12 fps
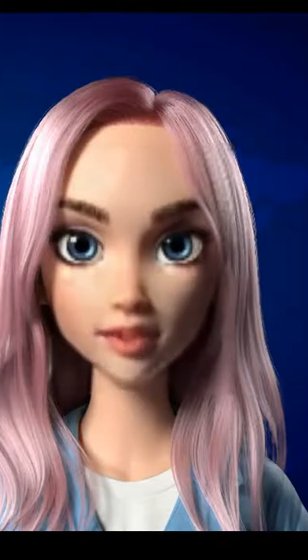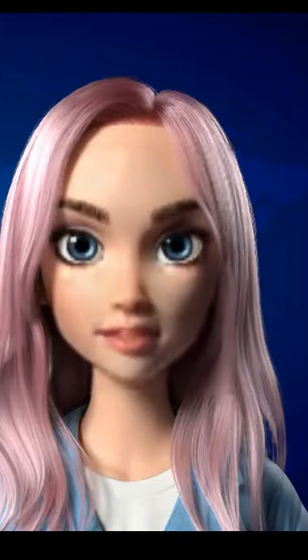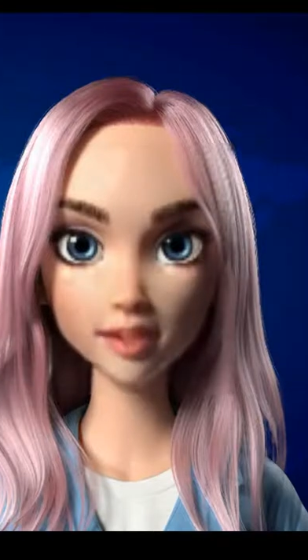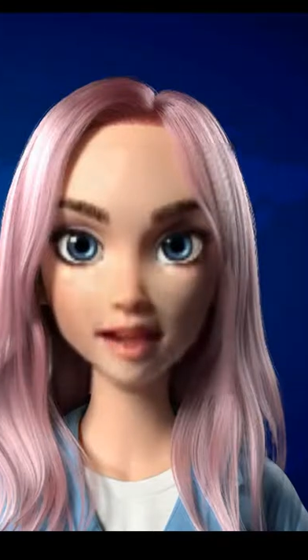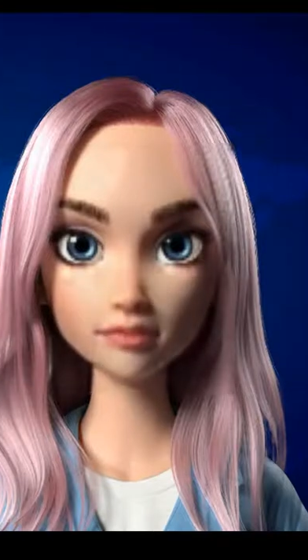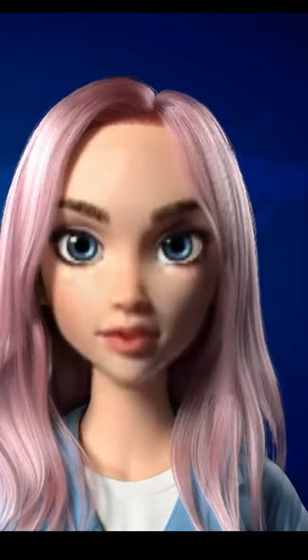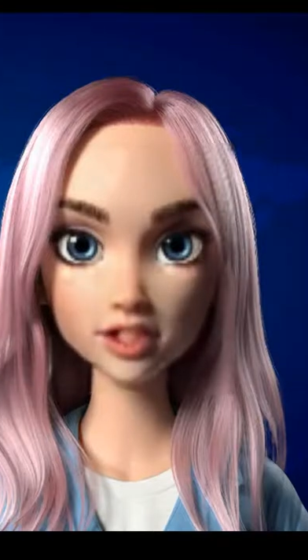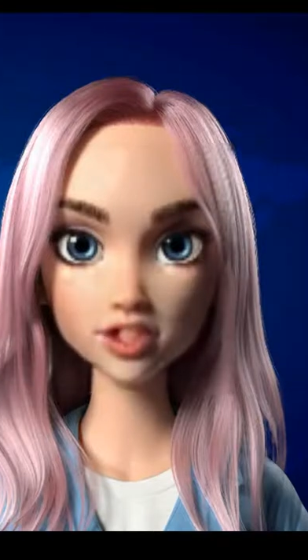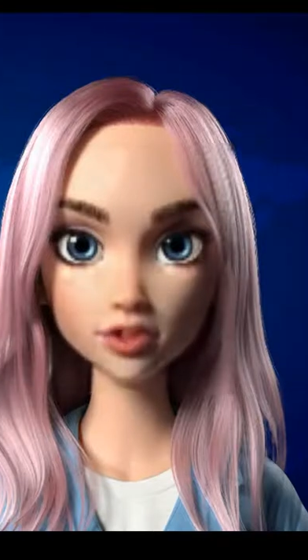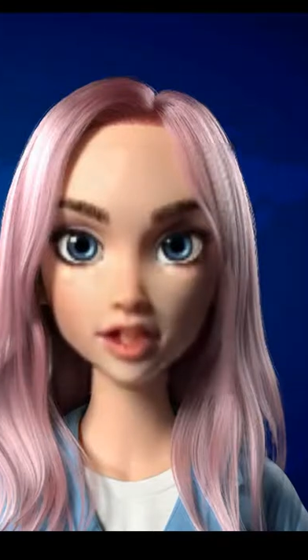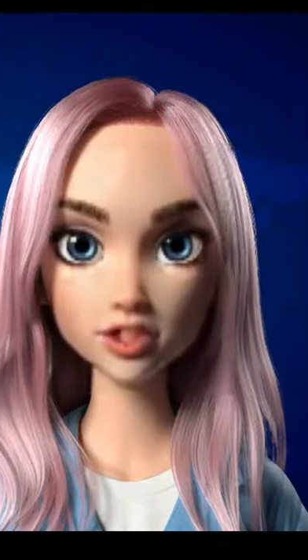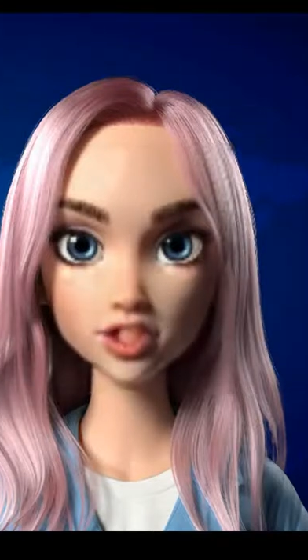to vent their
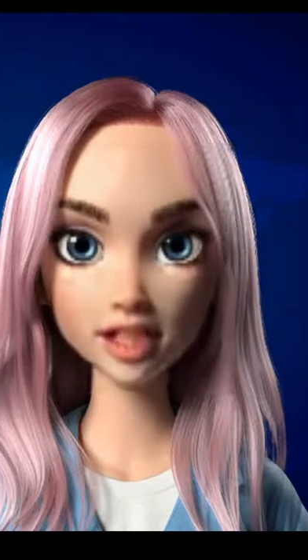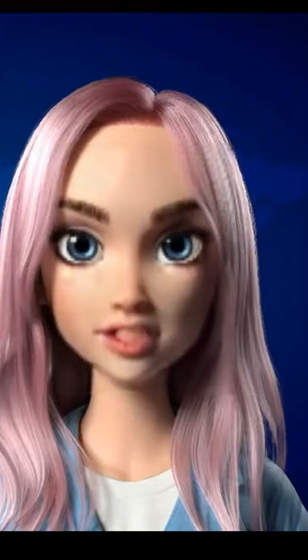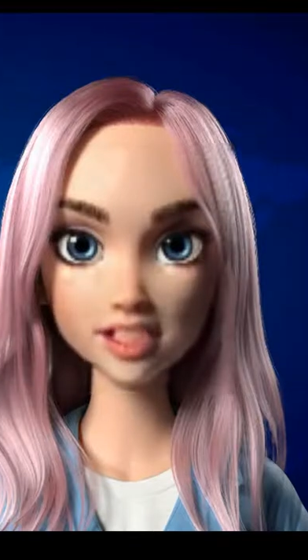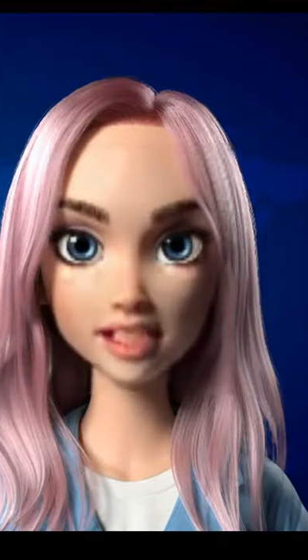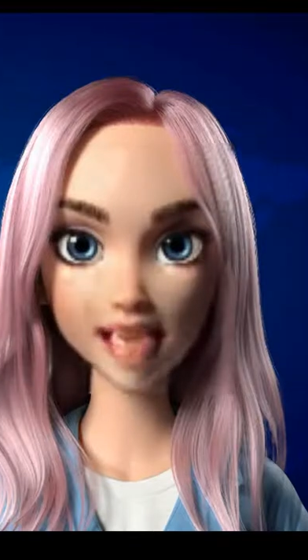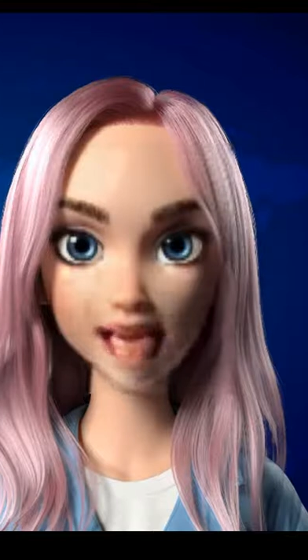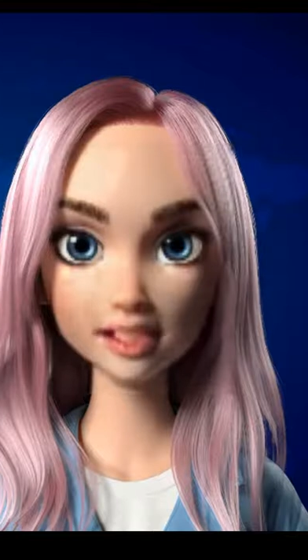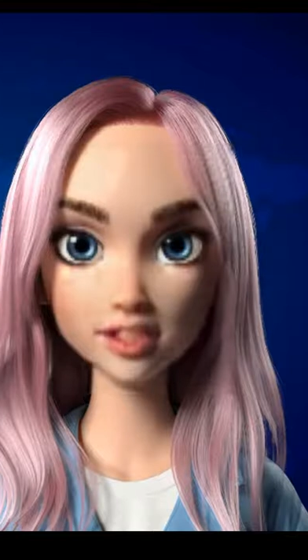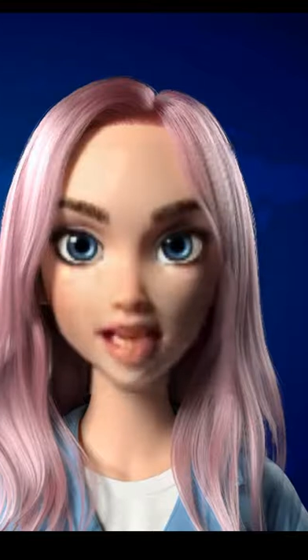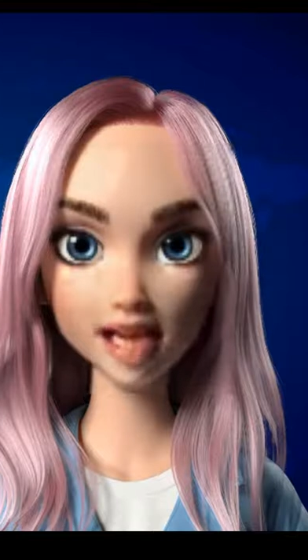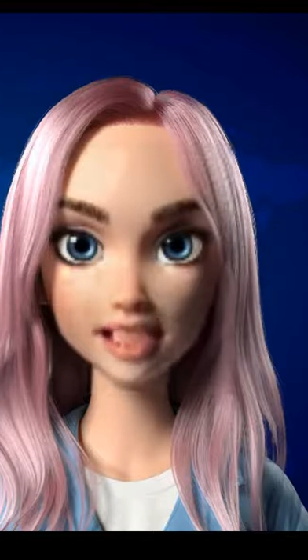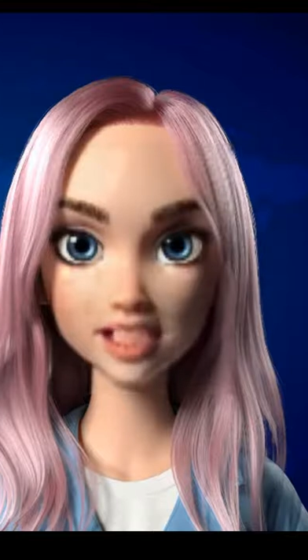frustrations and
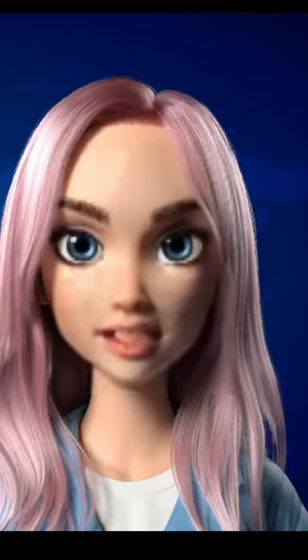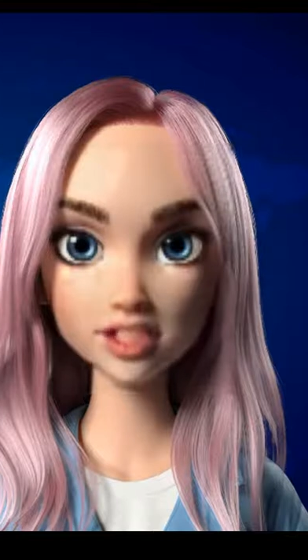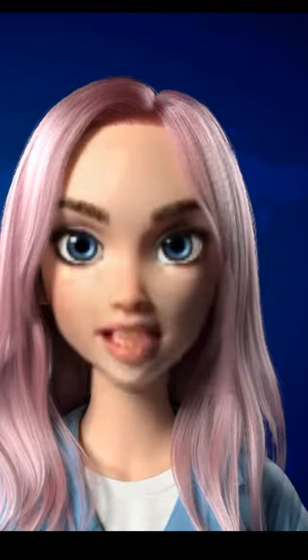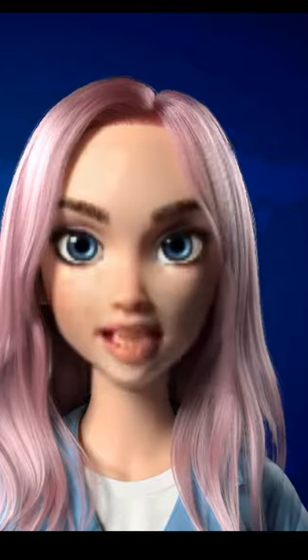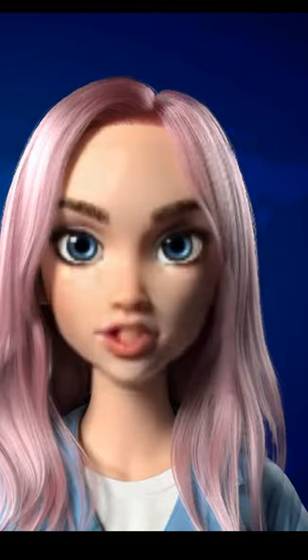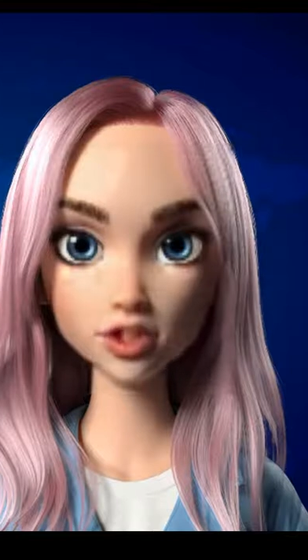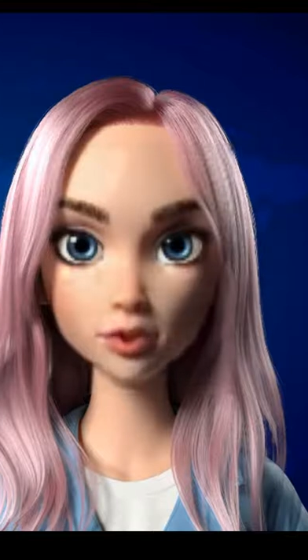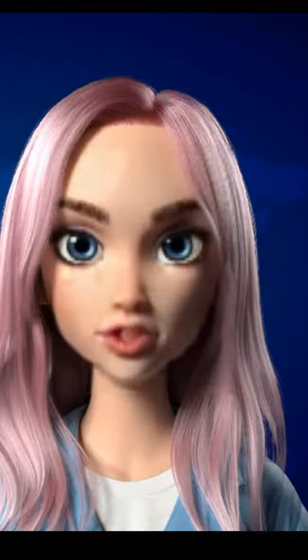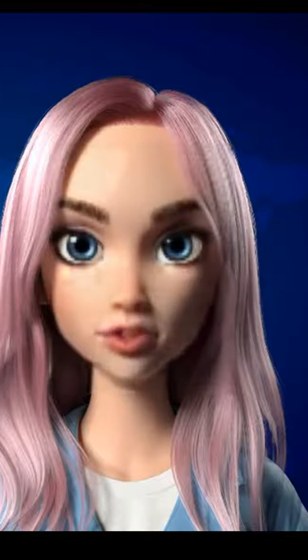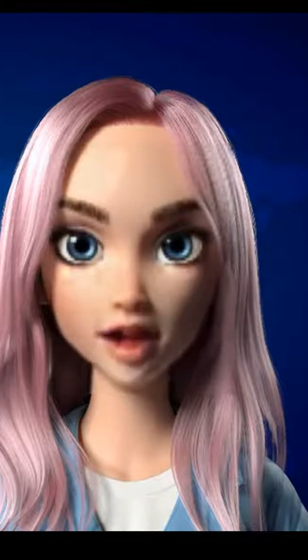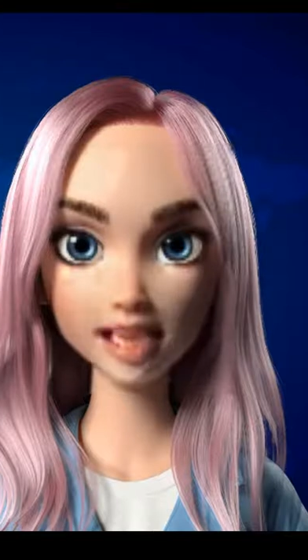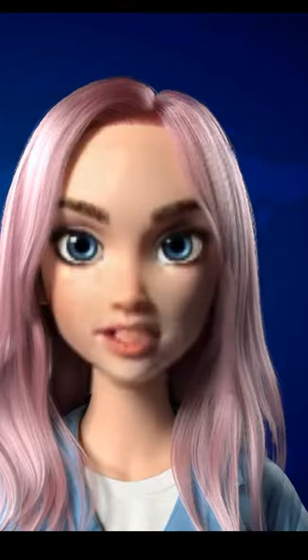anger at
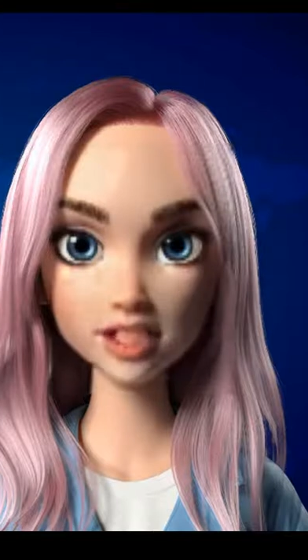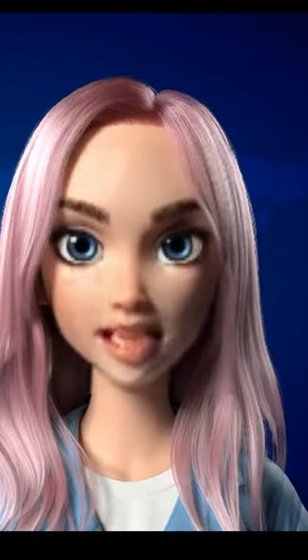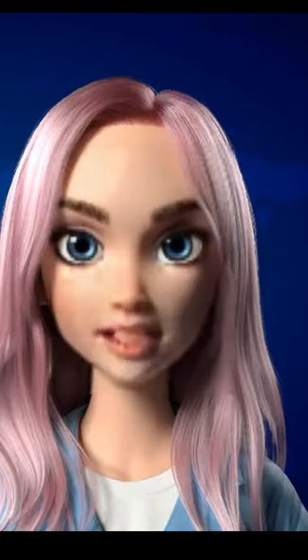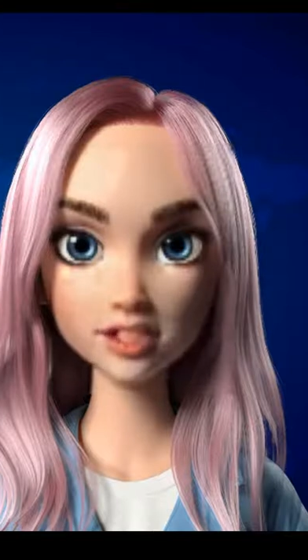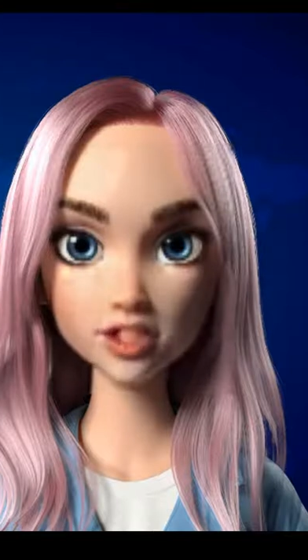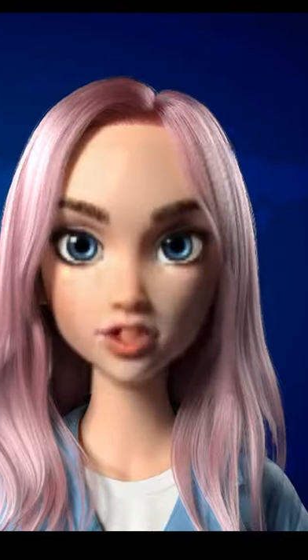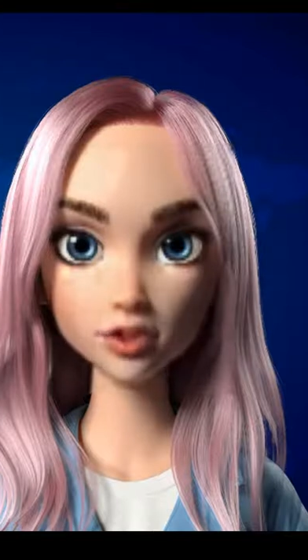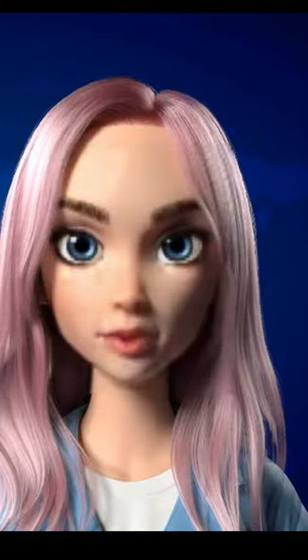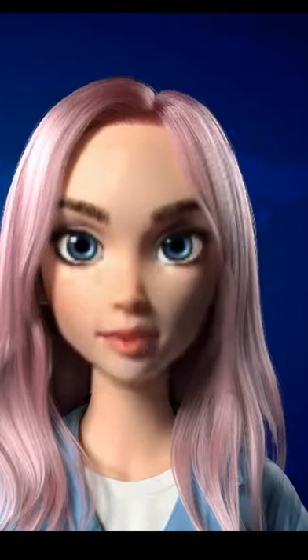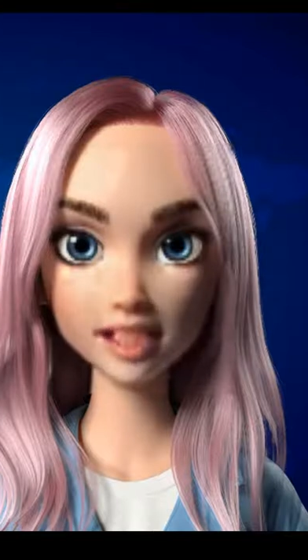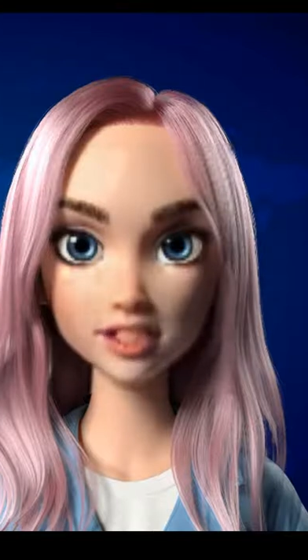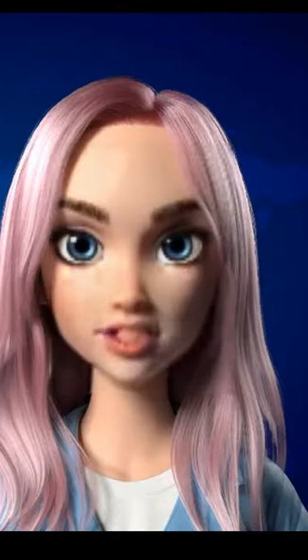International Trade and
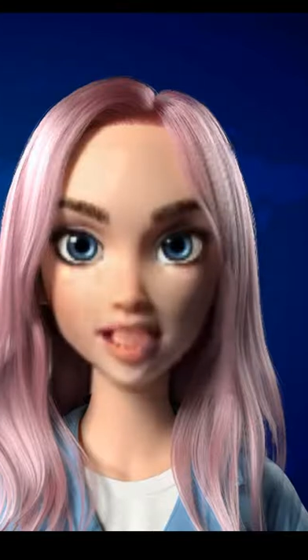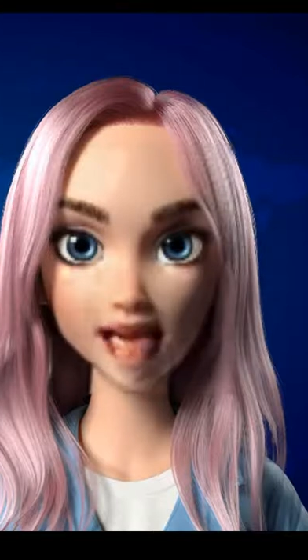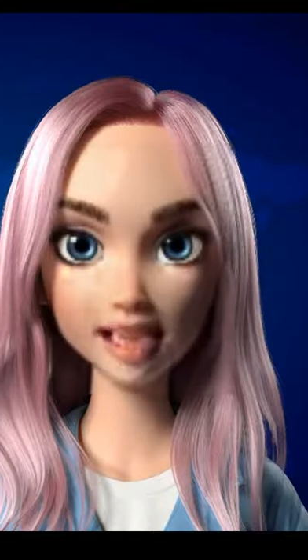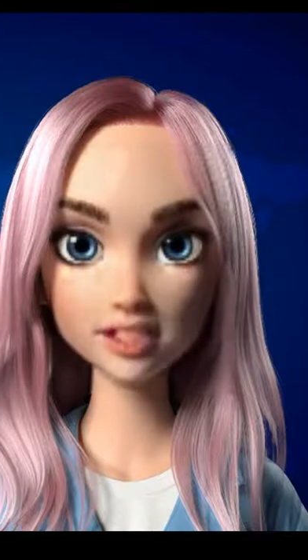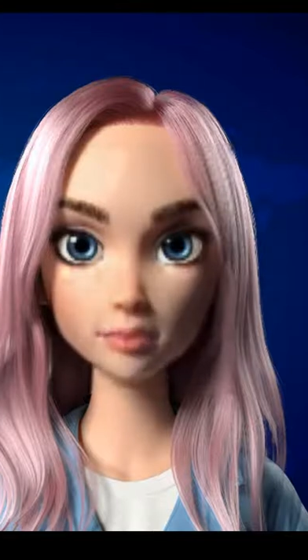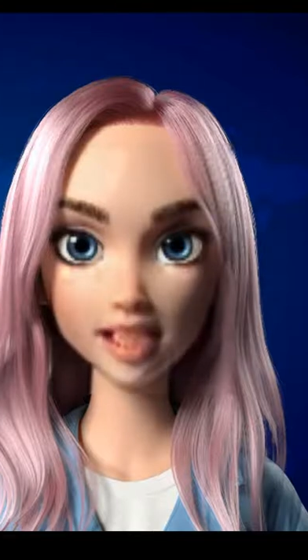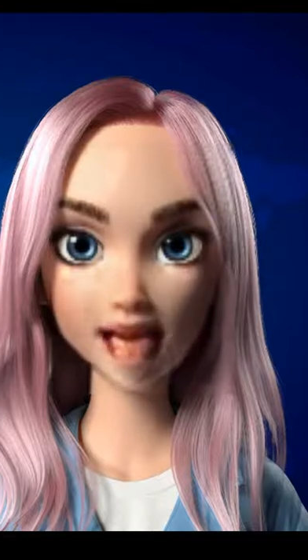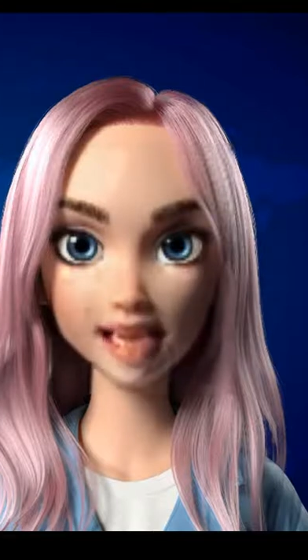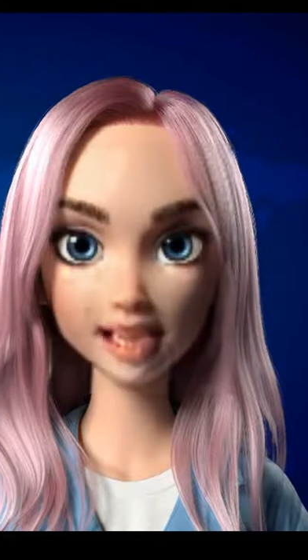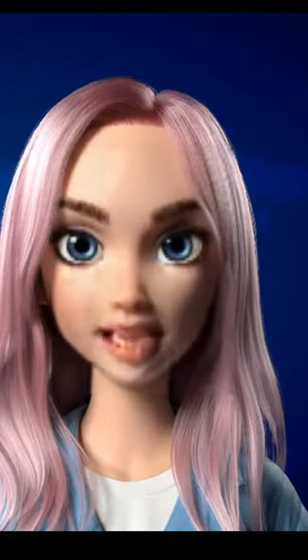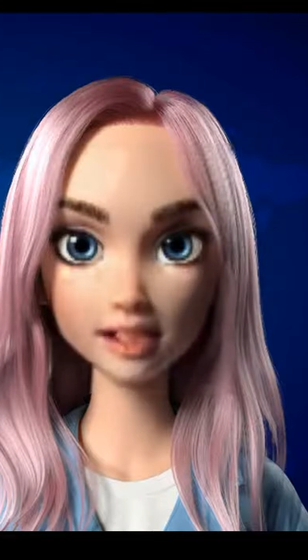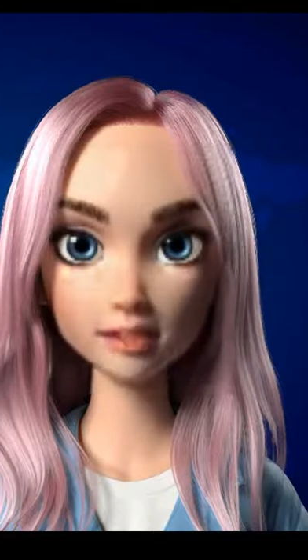Industry Minister
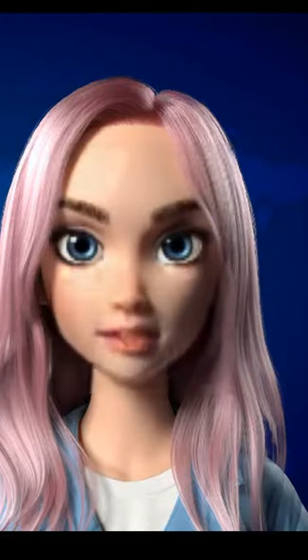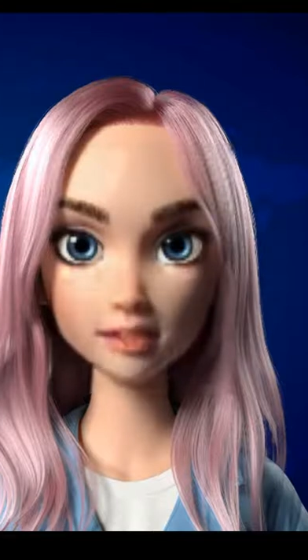Azmin Ali.